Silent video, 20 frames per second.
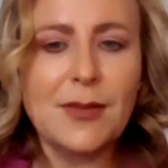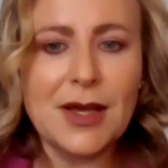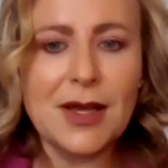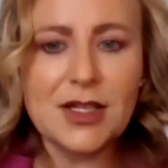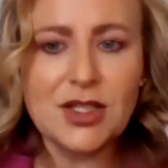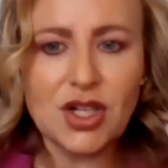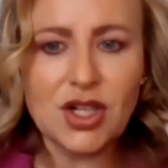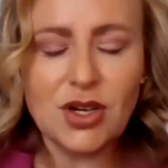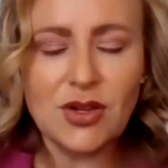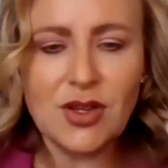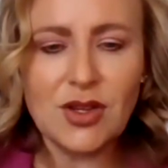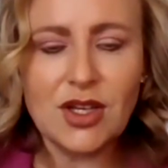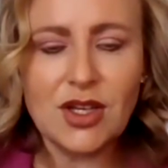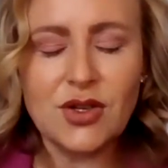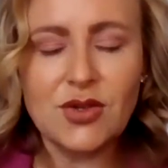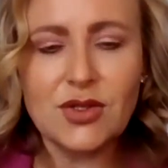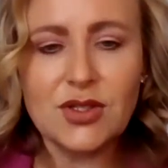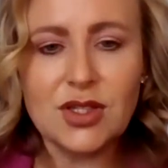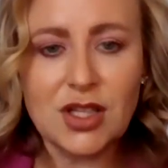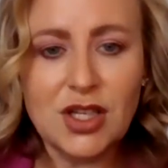also make sure
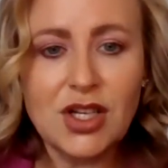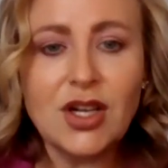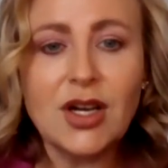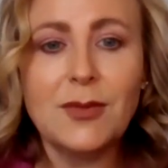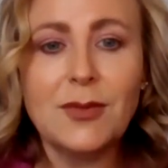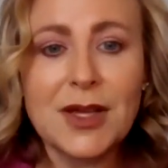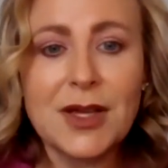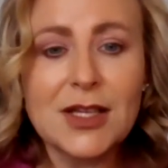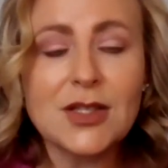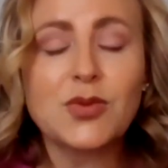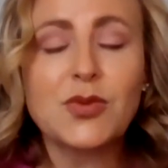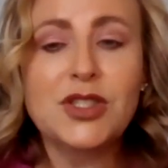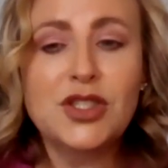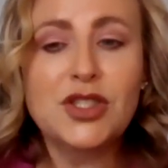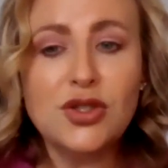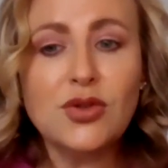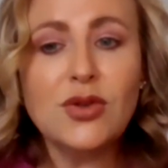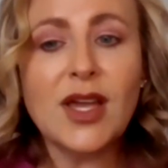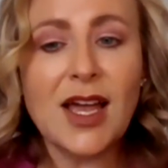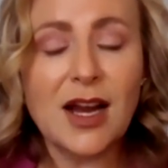that you secure it, because
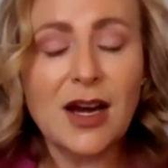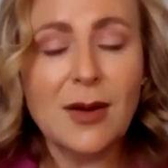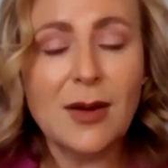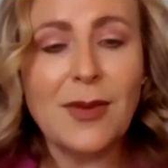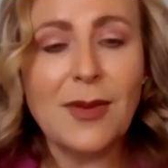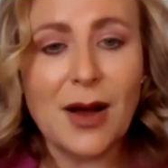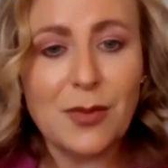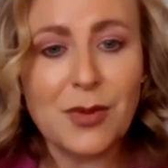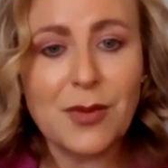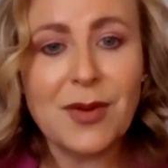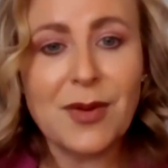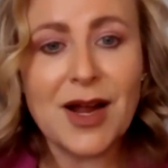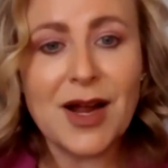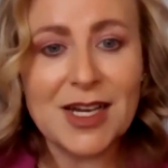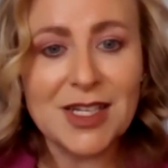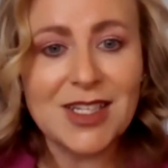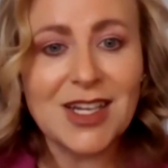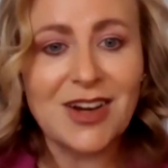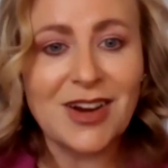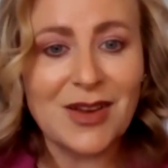we do care about
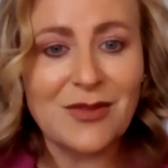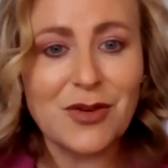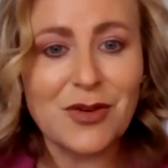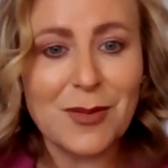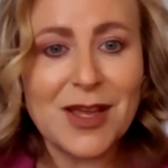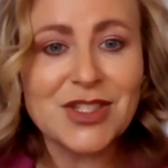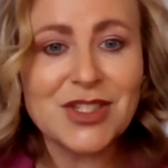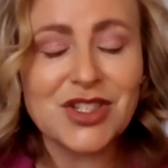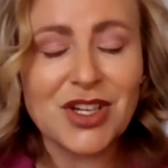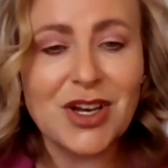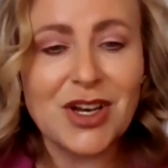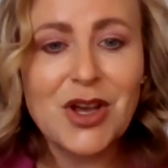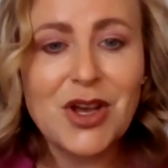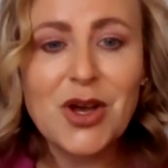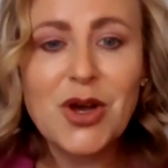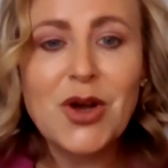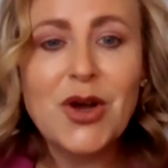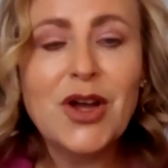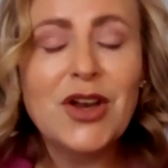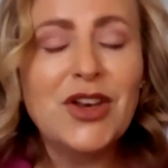proprietary information.
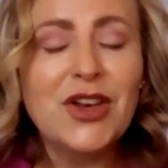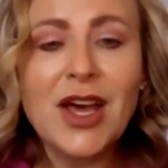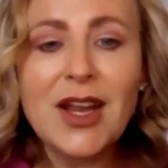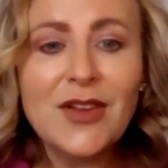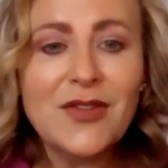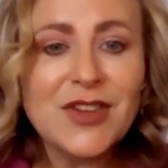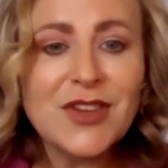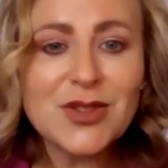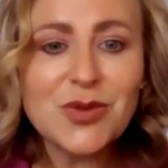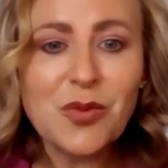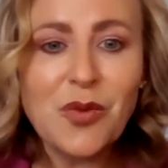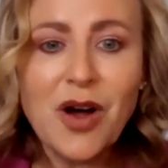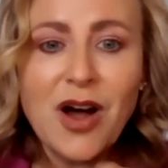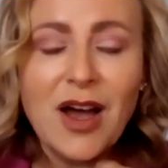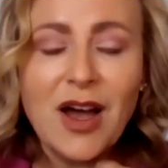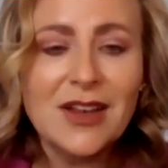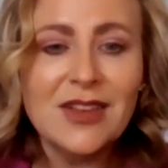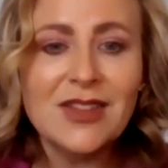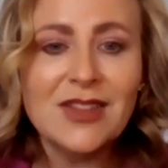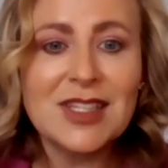None of us
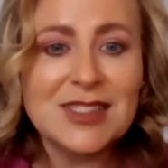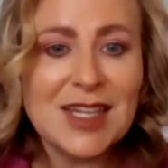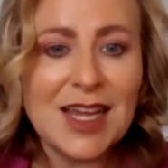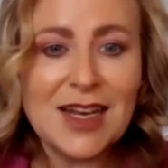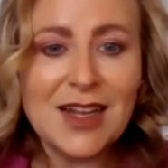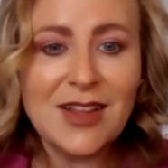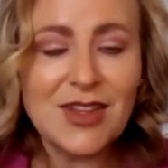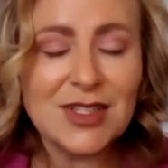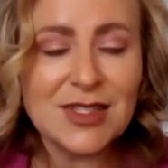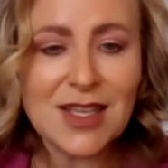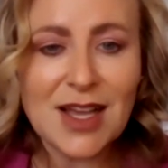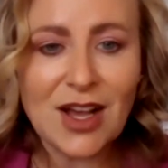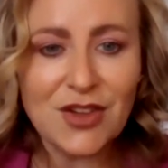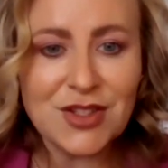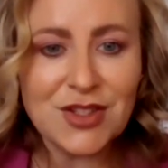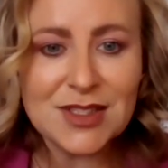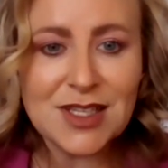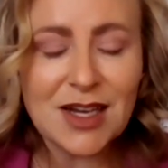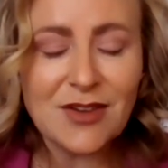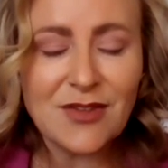want the data that's
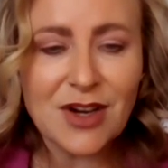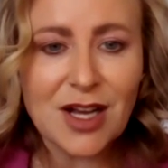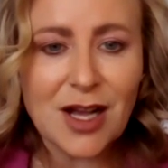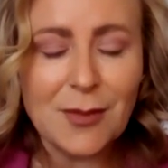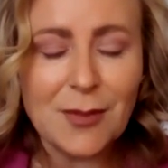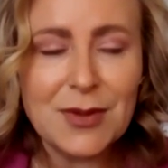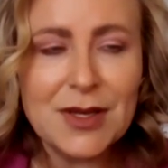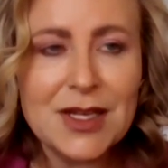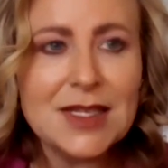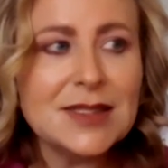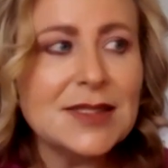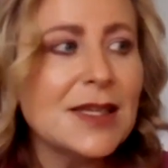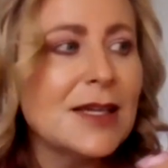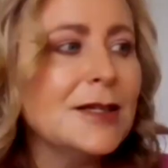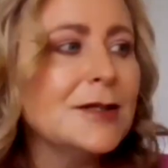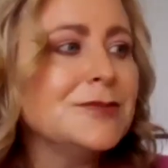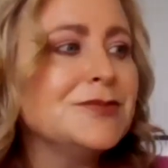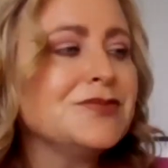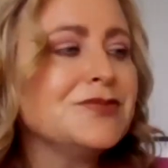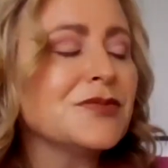held inside of our companies
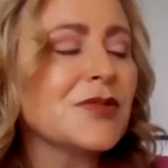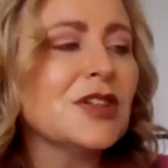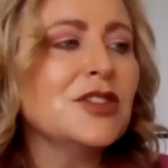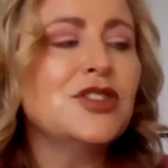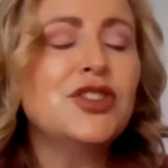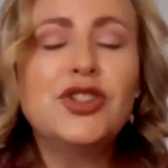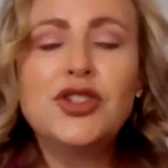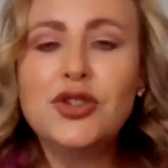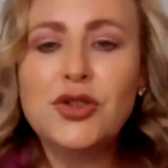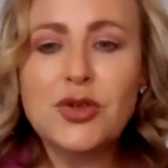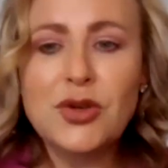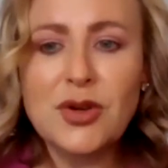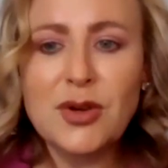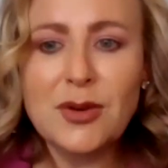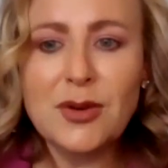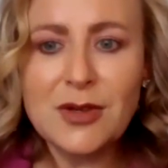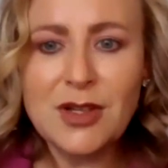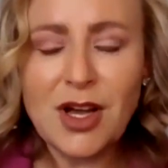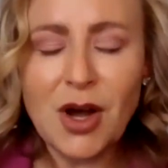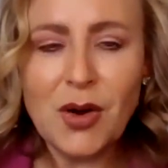
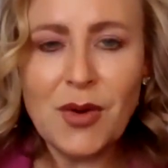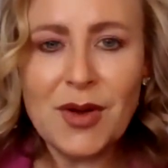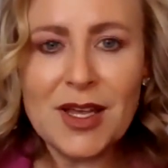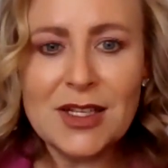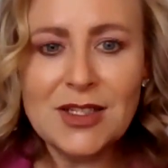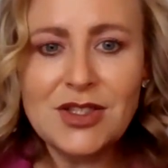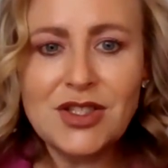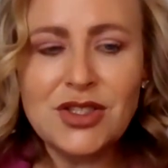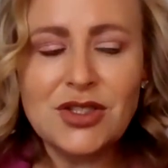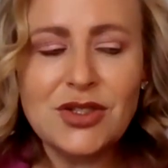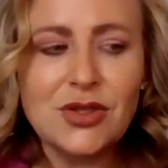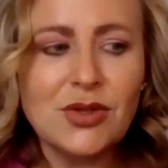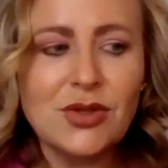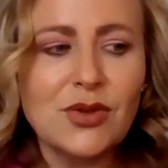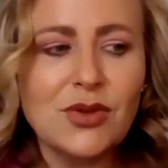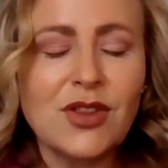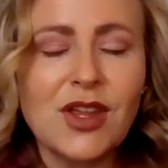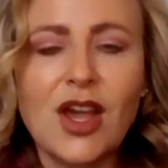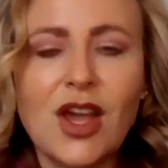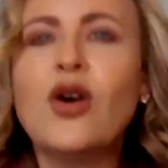to go
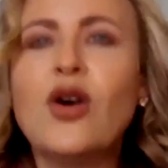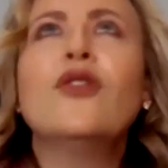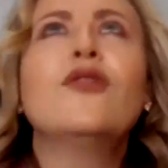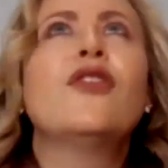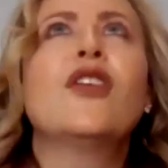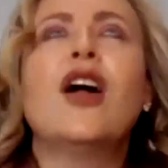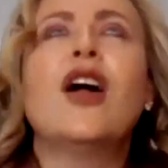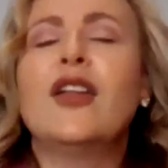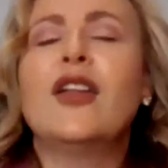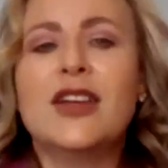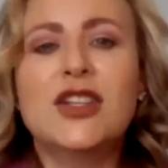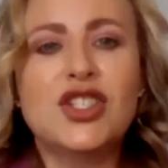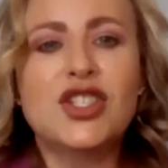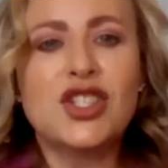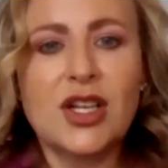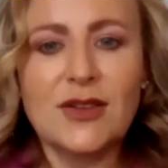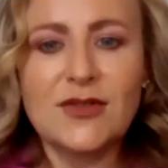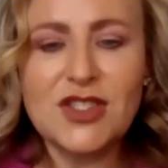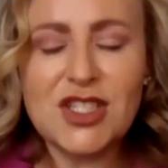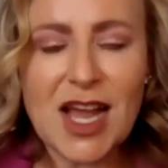into the overall
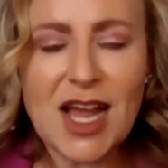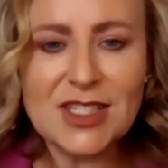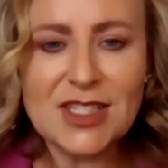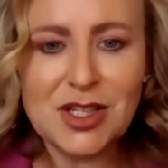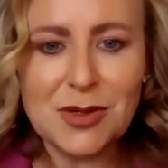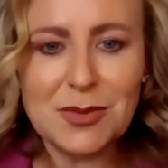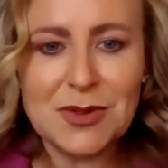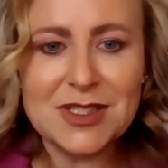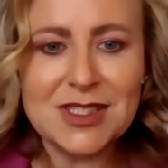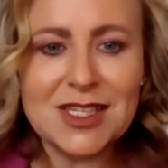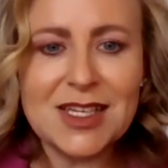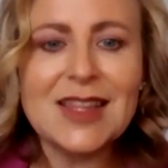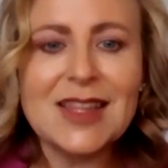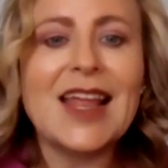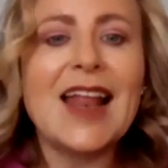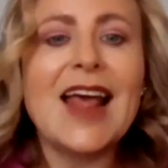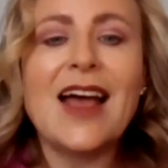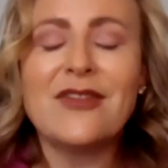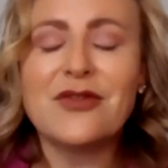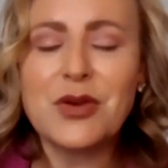engine of chat
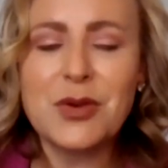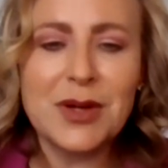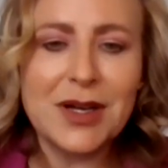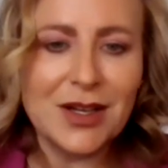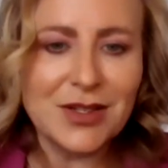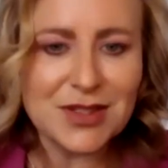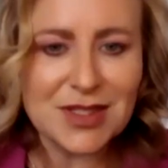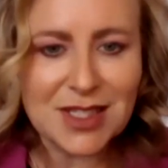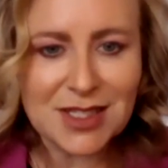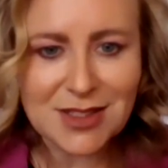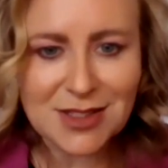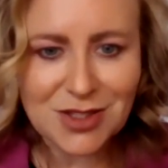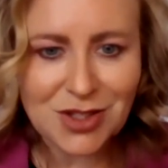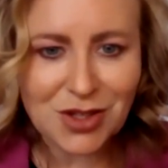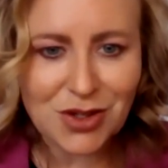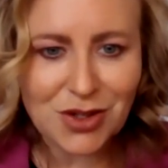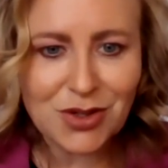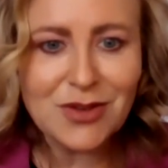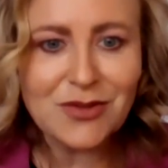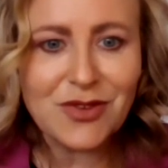GPT that everyone else gets
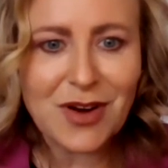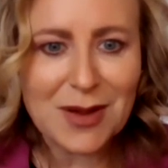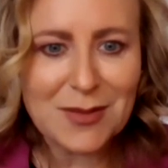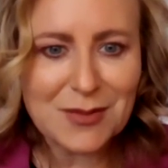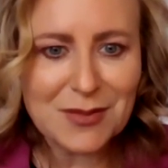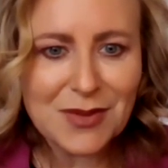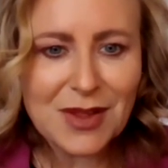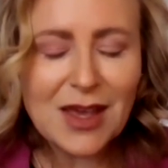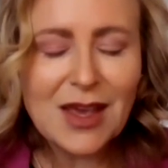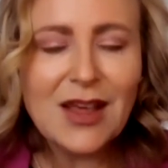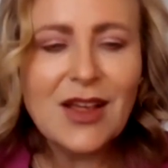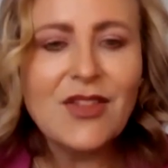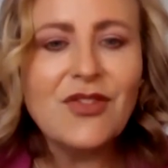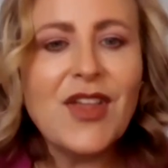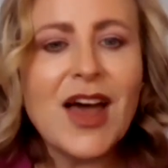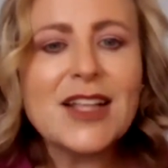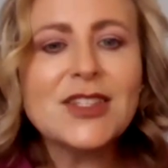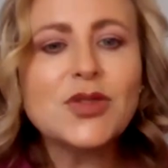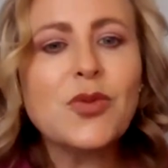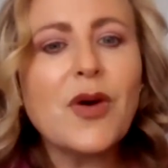to learn from.
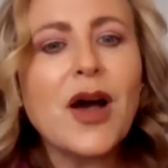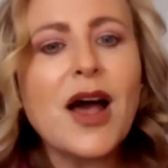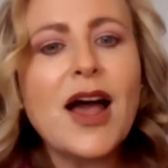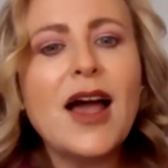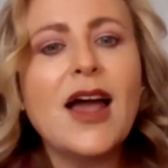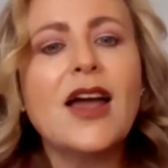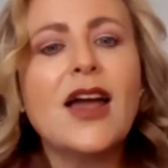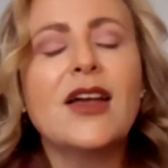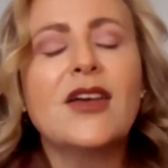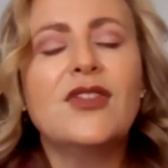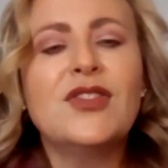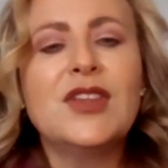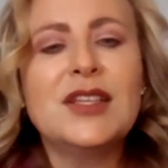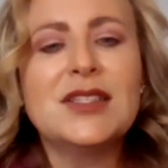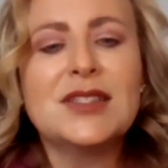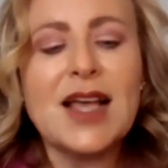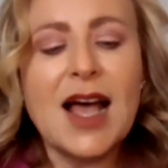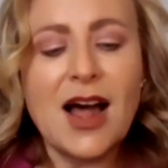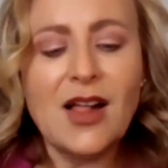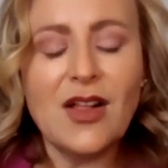That's why
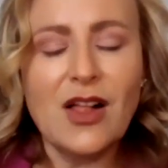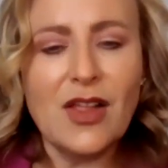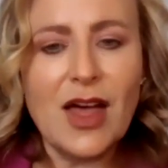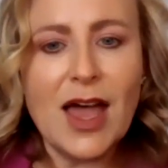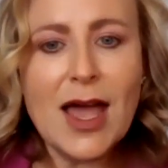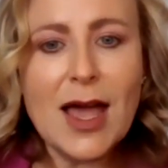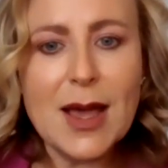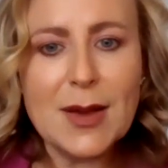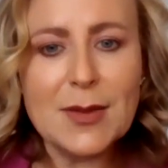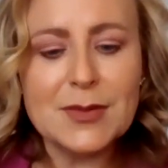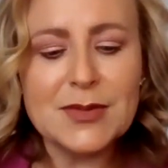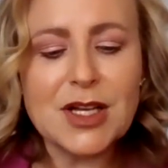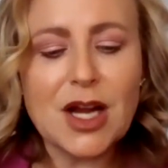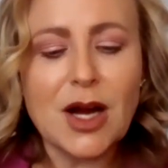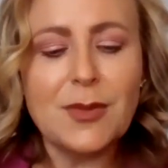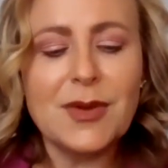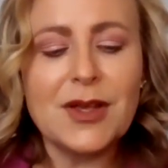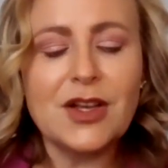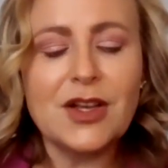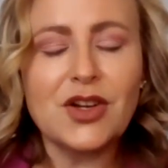these
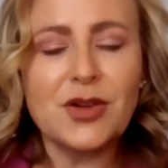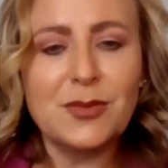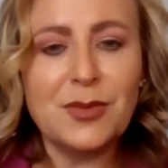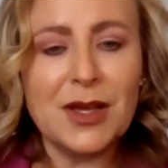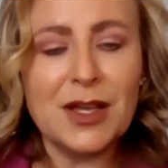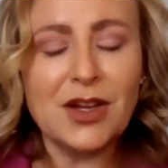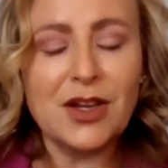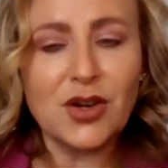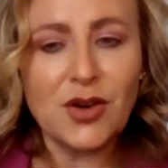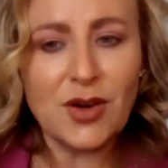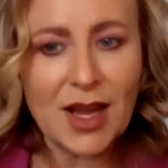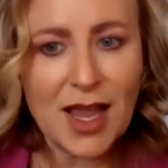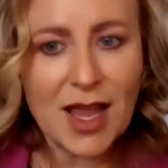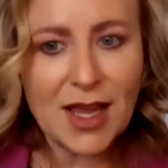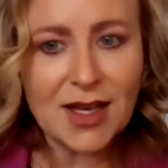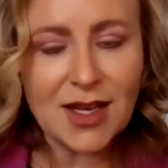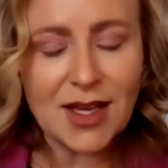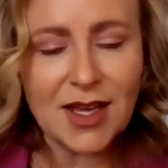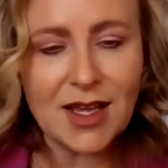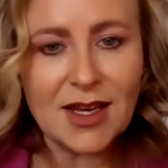LLMs are being
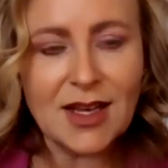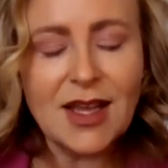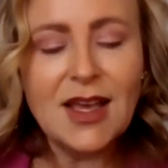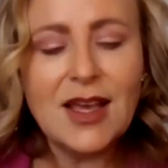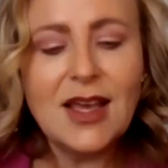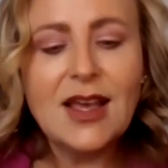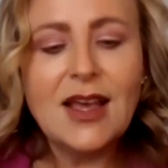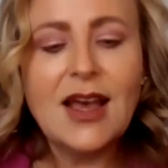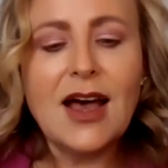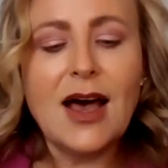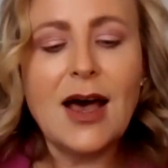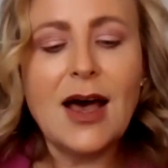created